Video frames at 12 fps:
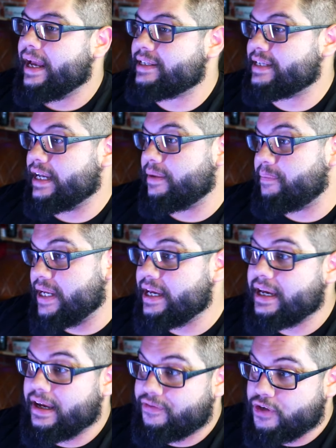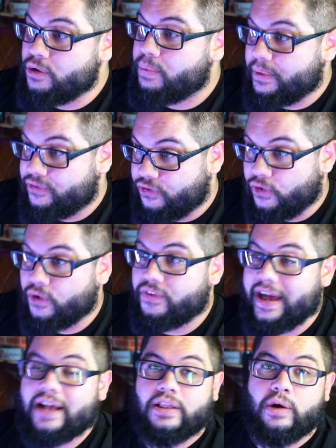It's going to be if you prefer
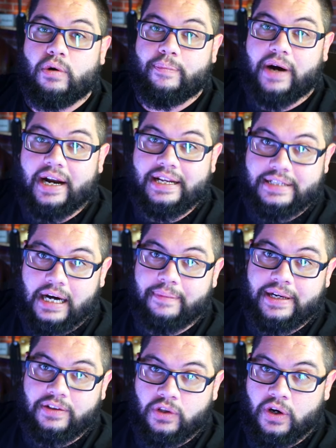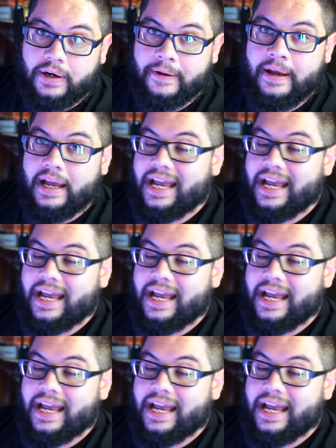that lower body dominant look.